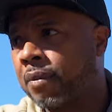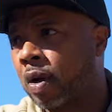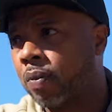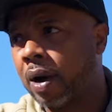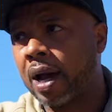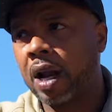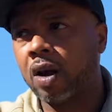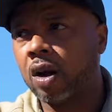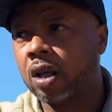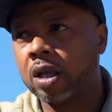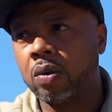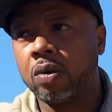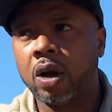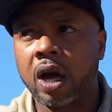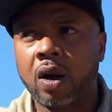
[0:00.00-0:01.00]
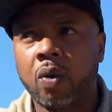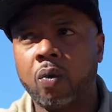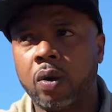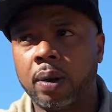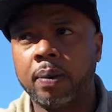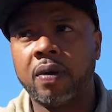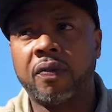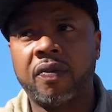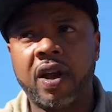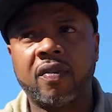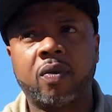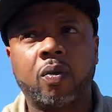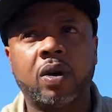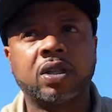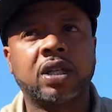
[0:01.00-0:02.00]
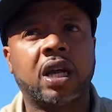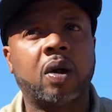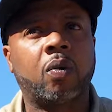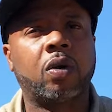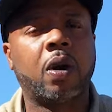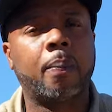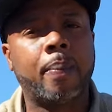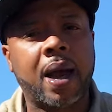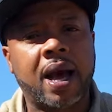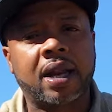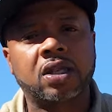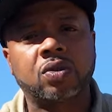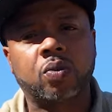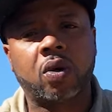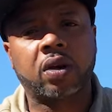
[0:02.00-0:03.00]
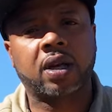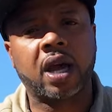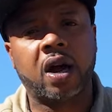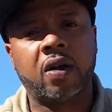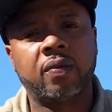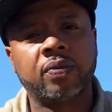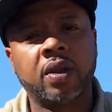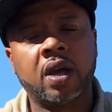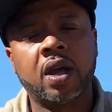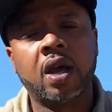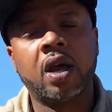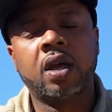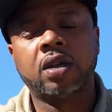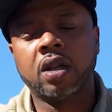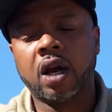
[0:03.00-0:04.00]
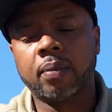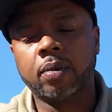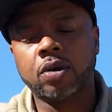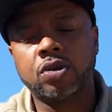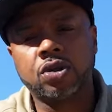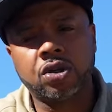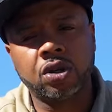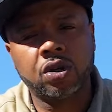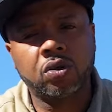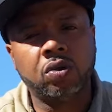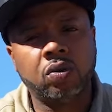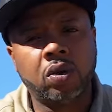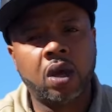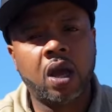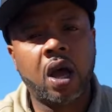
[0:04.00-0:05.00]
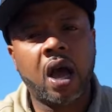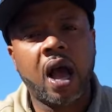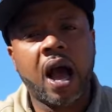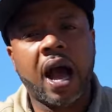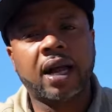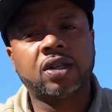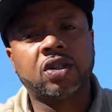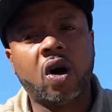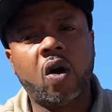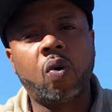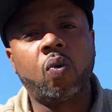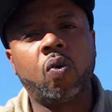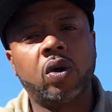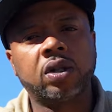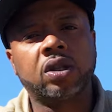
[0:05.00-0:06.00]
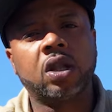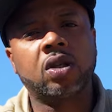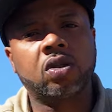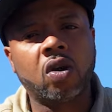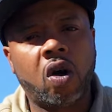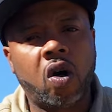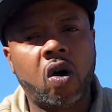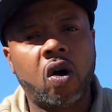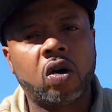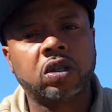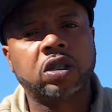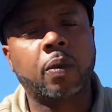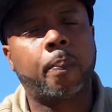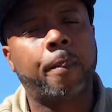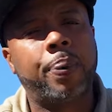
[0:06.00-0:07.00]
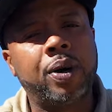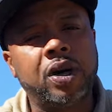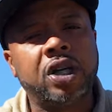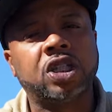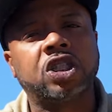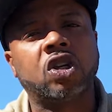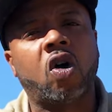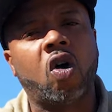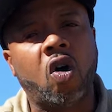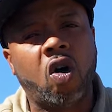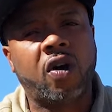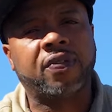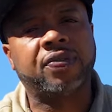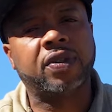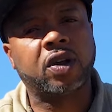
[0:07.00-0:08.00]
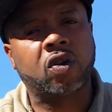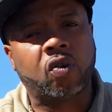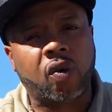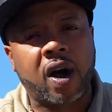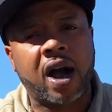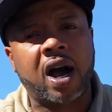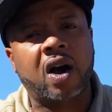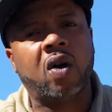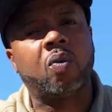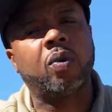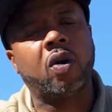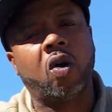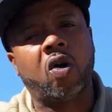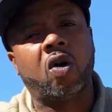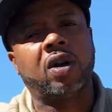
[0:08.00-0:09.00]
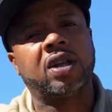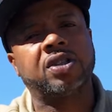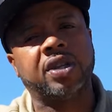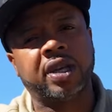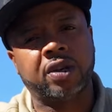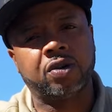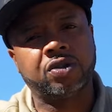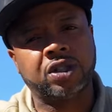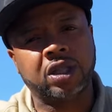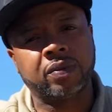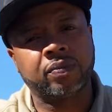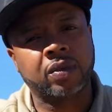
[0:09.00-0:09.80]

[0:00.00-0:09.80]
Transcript: right? I don't want him to favor one side. I want a balanced workout. Number two, I don't want the dog to push off the ground with all his energy.